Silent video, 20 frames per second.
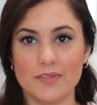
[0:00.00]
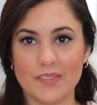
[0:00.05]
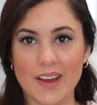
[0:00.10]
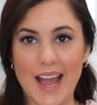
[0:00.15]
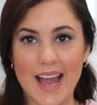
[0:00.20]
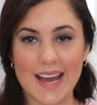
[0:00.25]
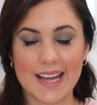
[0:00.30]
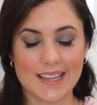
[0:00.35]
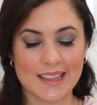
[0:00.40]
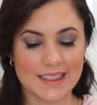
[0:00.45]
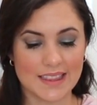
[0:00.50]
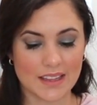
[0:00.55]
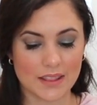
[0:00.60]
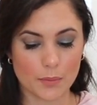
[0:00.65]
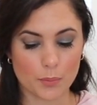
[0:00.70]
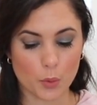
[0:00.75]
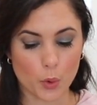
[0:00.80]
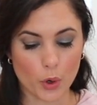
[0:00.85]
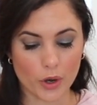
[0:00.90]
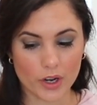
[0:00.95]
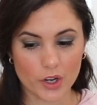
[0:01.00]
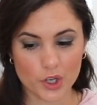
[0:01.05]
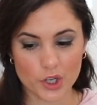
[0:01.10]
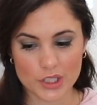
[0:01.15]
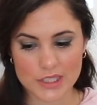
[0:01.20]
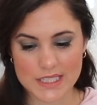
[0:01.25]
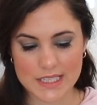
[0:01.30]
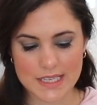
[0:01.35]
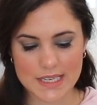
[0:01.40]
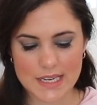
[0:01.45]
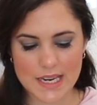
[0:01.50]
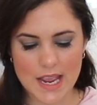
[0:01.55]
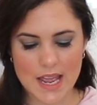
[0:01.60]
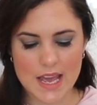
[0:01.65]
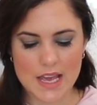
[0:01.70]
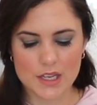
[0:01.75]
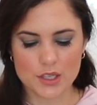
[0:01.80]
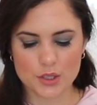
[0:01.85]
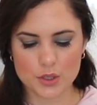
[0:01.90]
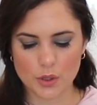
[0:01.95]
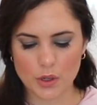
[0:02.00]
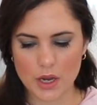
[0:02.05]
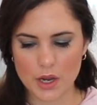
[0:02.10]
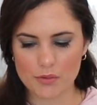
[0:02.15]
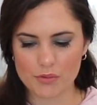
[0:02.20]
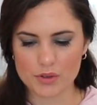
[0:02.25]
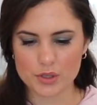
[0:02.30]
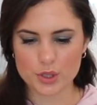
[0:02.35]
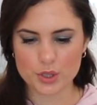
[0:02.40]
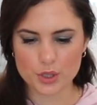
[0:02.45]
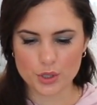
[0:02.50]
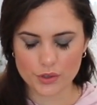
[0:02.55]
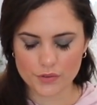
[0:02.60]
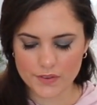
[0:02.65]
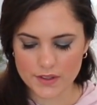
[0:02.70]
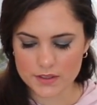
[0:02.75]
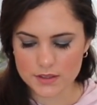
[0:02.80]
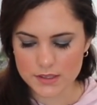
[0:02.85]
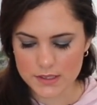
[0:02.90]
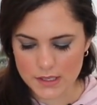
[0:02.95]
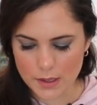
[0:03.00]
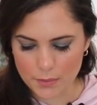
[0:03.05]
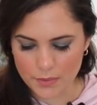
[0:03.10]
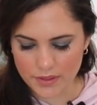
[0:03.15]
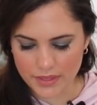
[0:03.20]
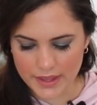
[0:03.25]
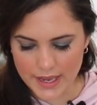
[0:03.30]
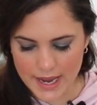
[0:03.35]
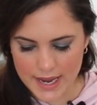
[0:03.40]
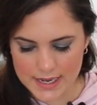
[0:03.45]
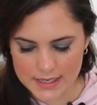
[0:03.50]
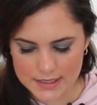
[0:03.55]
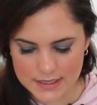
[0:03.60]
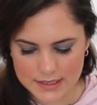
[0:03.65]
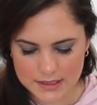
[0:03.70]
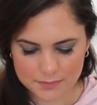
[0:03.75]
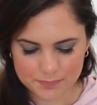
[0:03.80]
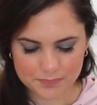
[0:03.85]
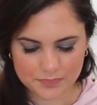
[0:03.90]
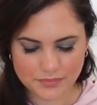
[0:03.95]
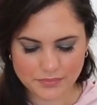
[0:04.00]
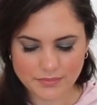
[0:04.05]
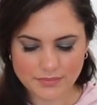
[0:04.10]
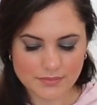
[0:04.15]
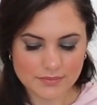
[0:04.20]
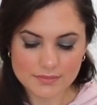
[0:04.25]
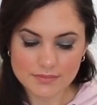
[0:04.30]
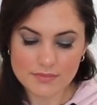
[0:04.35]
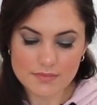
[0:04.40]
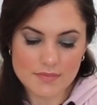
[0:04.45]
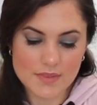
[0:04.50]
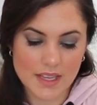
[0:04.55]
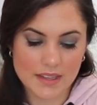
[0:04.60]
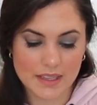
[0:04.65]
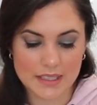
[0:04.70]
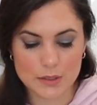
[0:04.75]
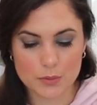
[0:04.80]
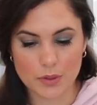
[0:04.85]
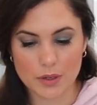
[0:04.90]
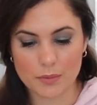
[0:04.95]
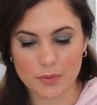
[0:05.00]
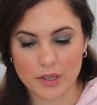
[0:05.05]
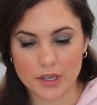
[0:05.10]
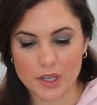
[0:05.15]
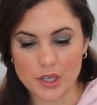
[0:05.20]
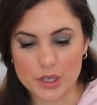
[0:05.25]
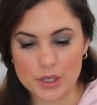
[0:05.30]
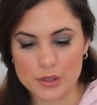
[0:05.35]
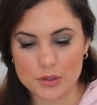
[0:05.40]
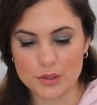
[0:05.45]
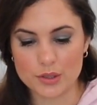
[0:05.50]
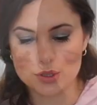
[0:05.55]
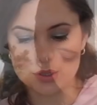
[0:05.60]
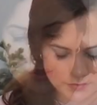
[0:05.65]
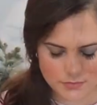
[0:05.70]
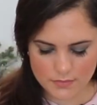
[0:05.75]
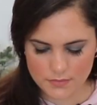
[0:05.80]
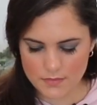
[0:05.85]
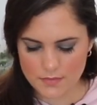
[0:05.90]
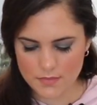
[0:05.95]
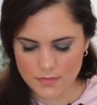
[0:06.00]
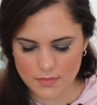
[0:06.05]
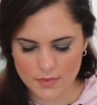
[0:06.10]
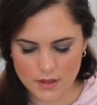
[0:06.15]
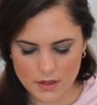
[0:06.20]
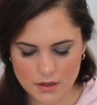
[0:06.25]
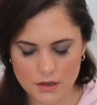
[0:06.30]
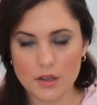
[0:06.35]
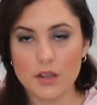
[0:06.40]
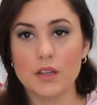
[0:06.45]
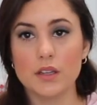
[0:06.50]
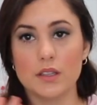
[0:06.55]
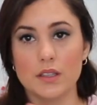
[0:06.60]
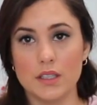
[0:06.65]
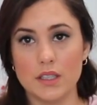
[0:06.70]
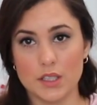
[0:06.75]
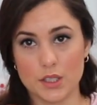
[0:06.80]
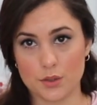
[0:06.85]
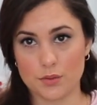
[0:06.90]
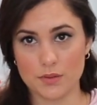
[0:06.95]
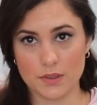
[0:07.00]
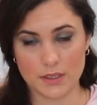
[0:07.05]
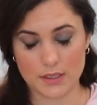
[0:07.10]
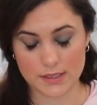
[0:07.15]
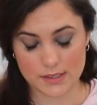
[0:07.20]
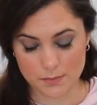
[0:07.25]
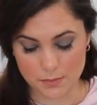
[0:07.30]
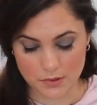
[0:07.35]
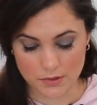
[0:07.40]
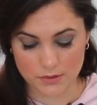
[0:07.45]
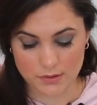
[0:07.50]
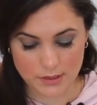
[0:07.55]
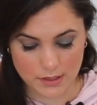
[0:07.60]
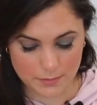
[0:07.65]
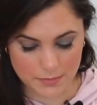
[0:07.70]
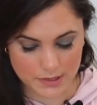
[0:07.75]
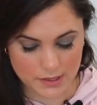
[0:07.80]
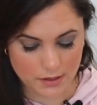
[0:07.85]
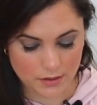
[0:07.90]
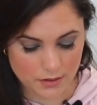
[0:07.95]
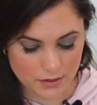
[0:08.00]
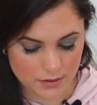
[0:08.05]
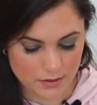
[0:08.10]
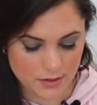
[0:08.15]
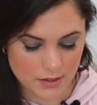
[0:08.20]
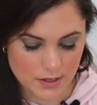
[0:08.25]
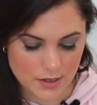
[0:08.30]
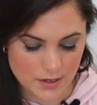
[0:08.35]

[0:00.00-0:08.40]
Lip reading: fat that the pork cooked in, so I reserved some of that, and that's what I'm going to use. This is really simple, let me tell you,